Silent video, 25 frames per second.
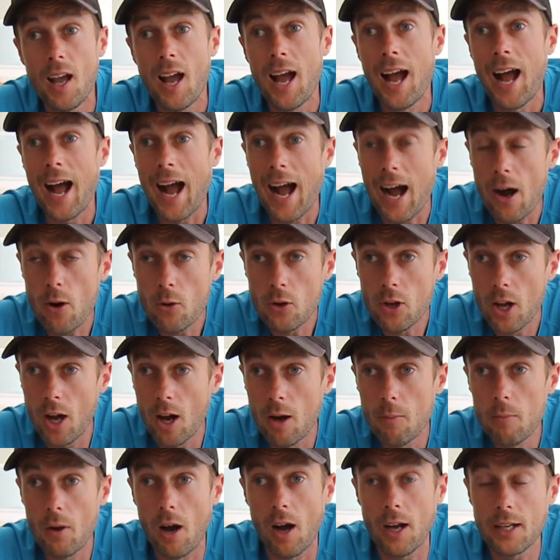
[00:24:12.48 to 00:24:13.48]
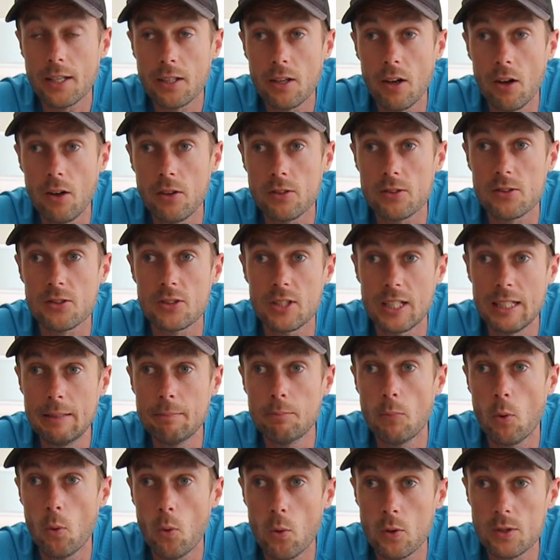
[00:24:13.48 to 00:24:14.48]
How come I can't see
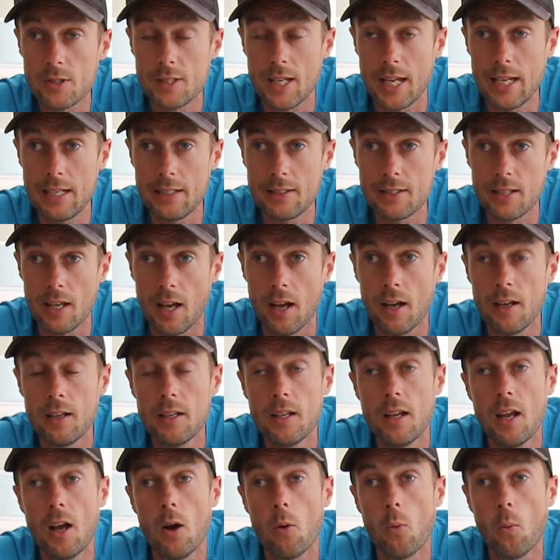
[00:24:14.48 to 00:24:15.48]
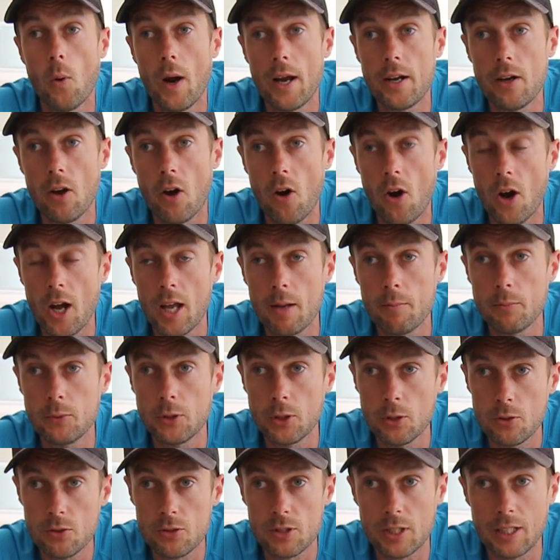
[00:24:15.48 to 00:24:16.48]
more data when I am
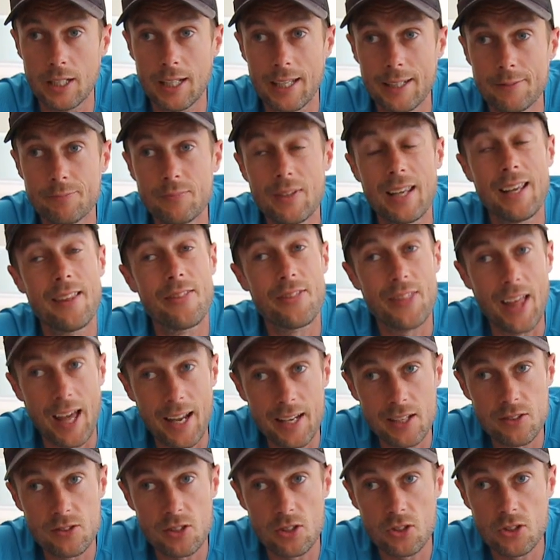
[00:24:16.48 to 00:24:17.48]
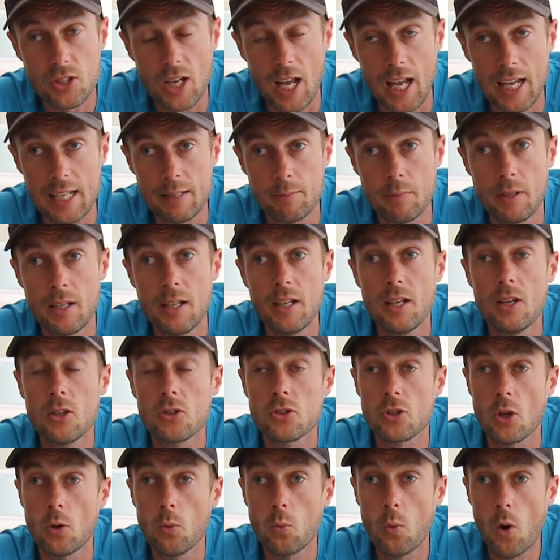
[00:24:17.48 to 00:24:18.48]
using it? That is a shame.
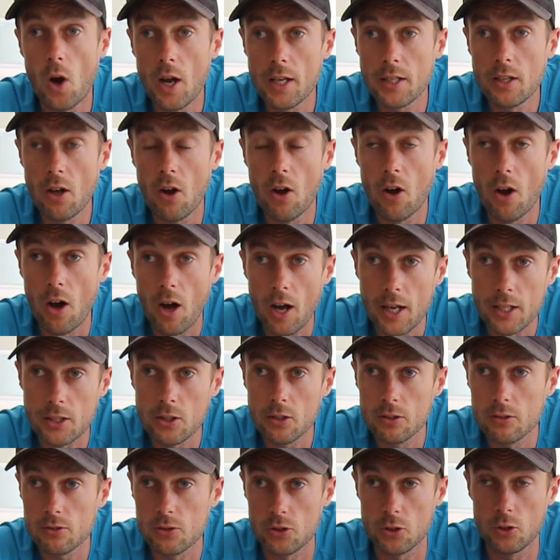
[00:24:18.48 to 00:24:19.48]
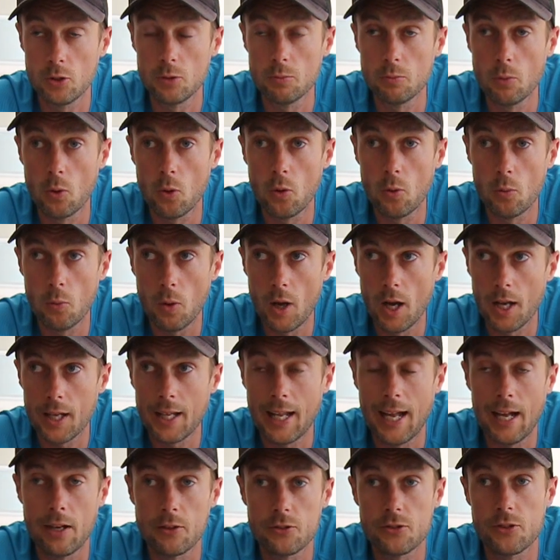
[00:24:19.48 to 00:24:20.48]
So why can't I do more
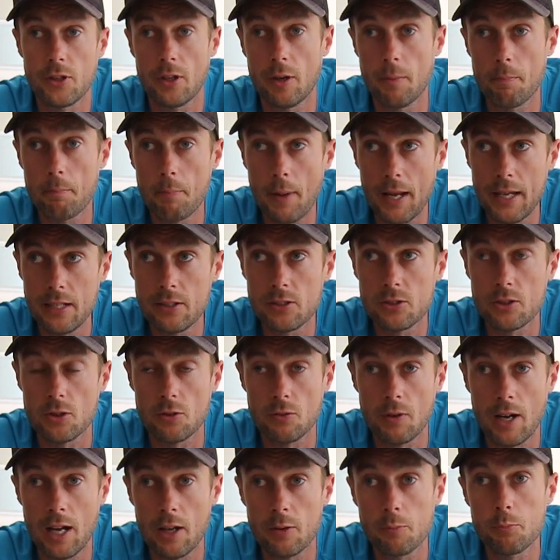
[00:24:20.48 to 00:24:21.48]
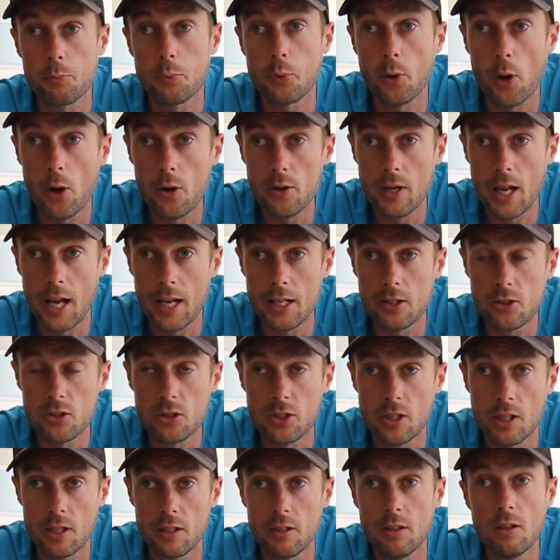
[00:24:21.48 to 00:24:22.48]
workouts that are based around
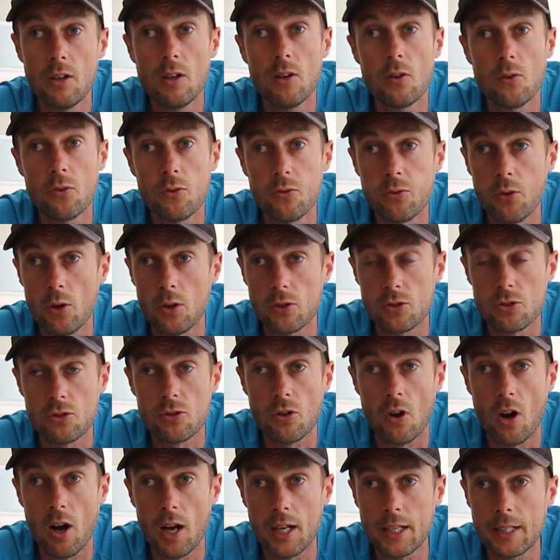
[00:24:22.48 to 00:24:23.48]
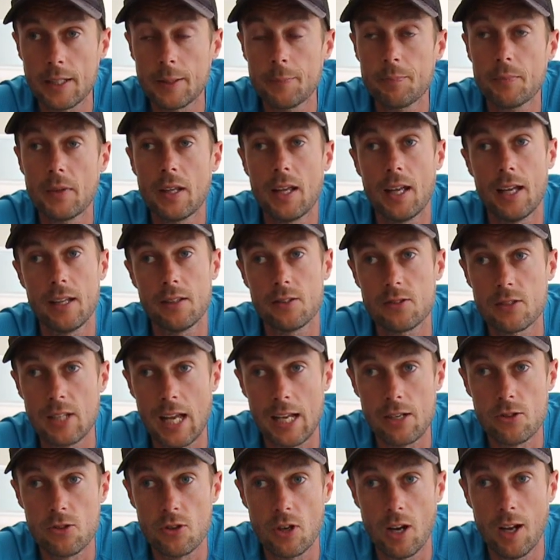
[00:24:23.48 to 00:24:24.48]
pronation, foot strike,
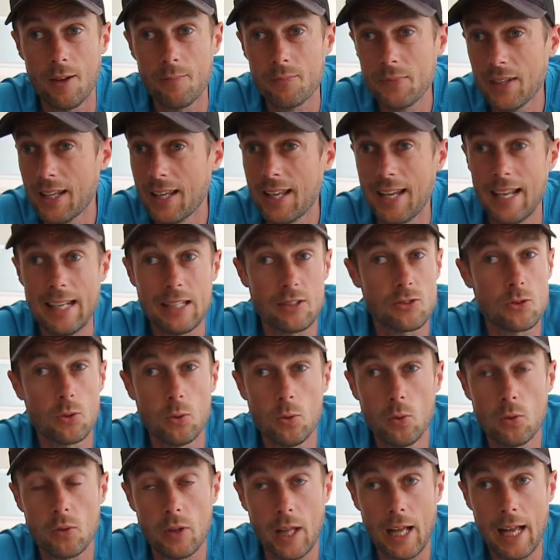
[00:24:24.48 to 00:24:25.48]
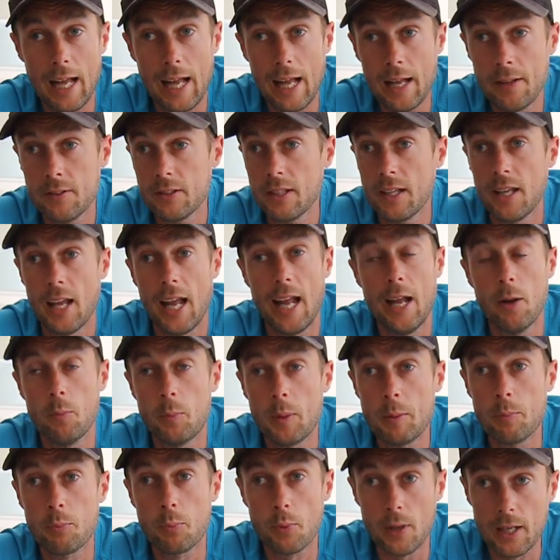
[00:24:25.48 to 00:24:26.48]
etc.? It's all there. It would
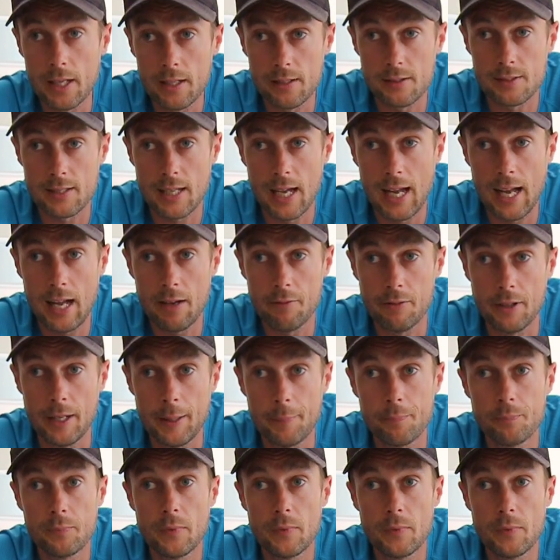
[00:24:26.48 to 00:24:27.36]
be brilliant to have it.